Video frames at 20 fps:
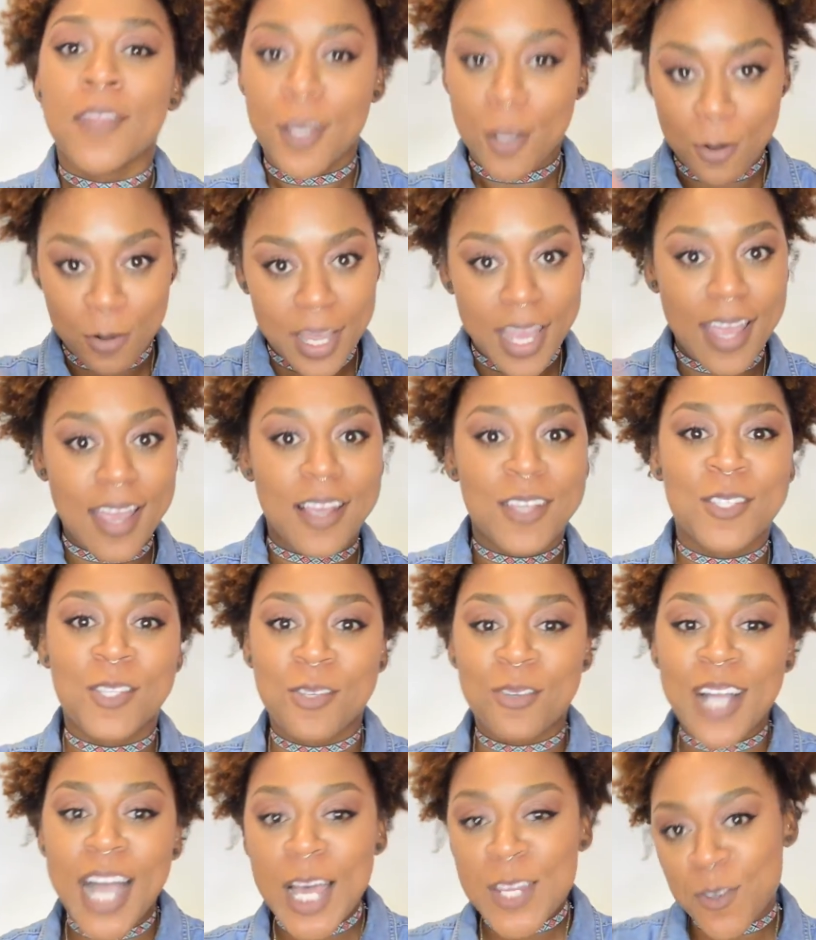Okay, so
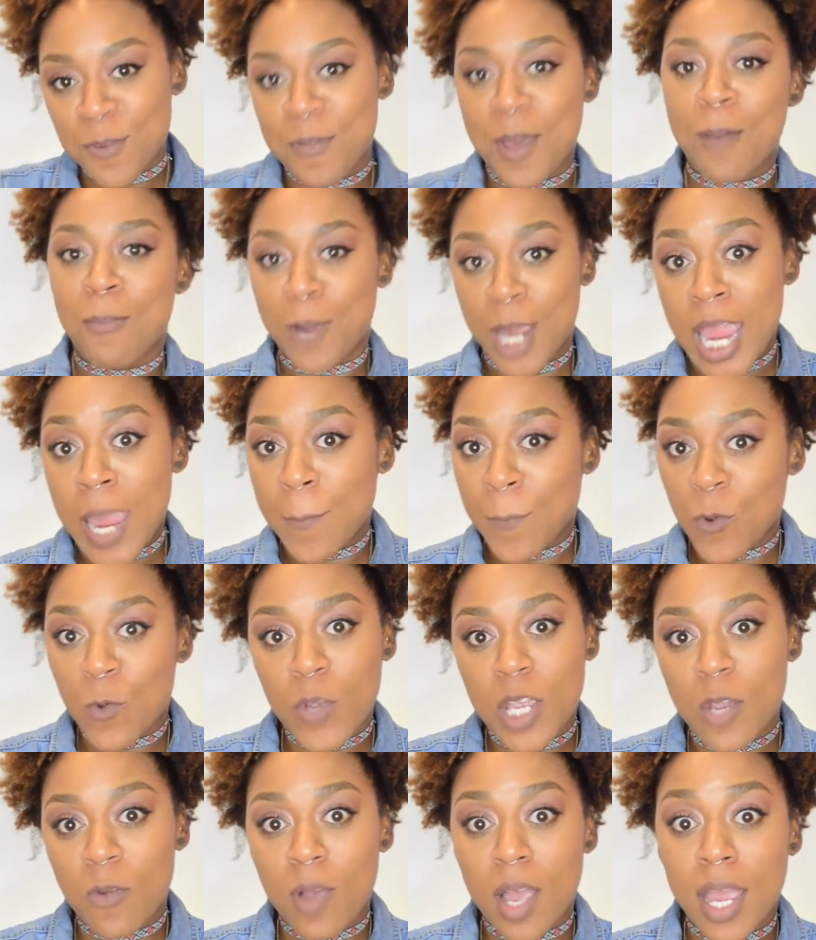you guys remember
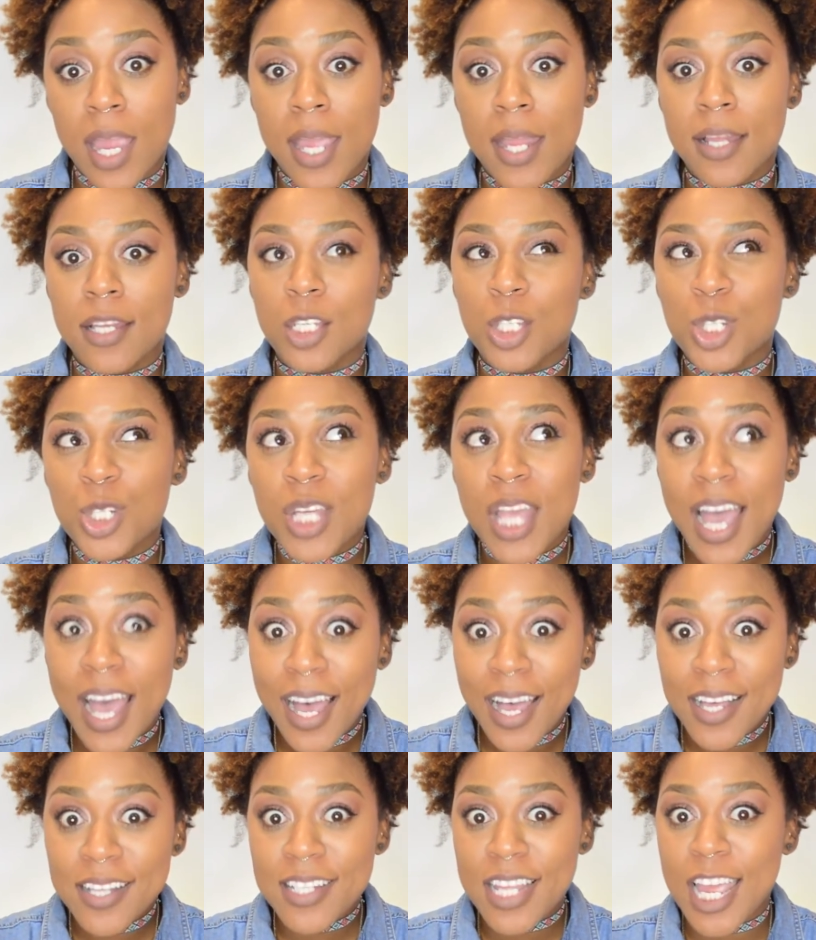Amerie, right? She
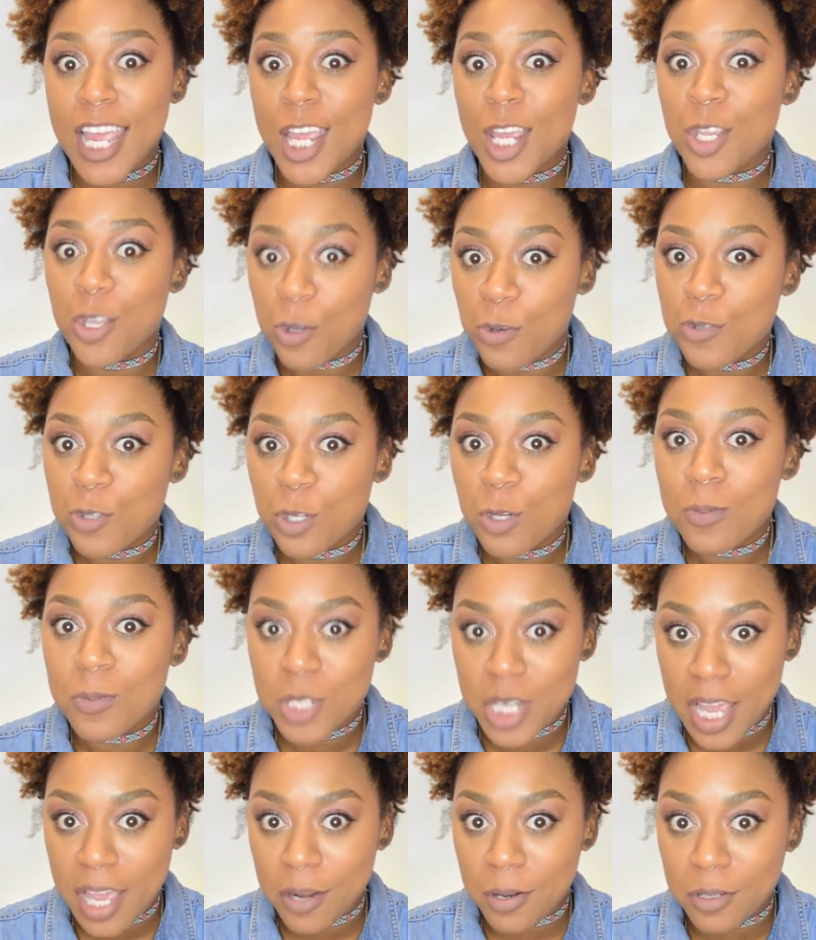has a YouTube
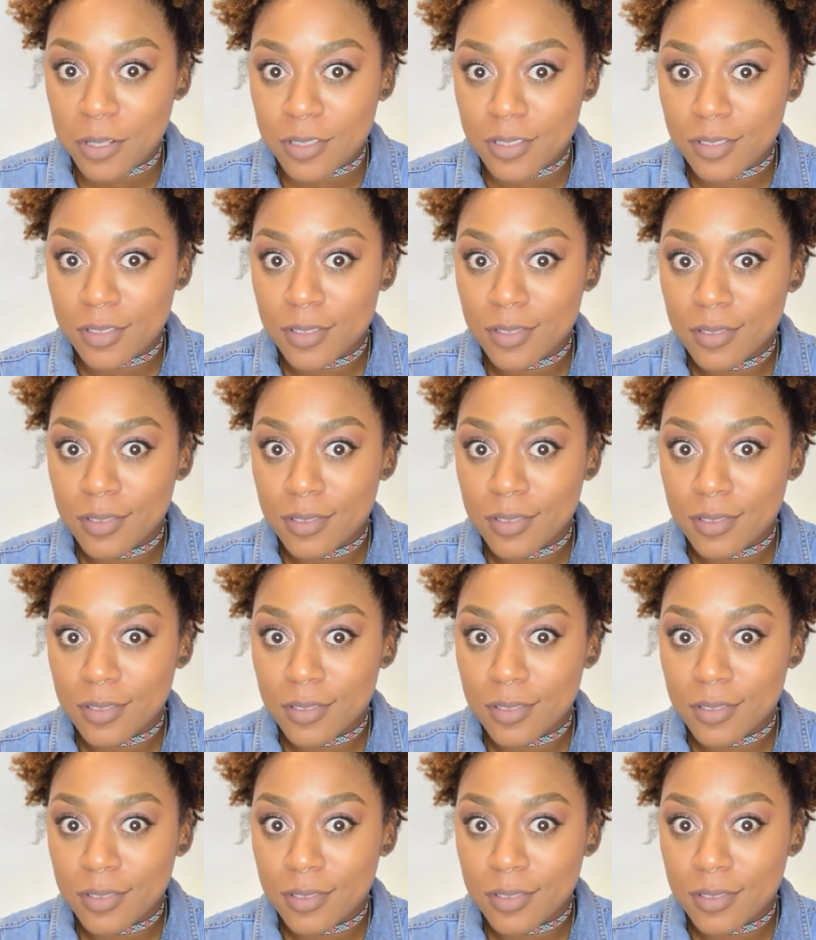channel.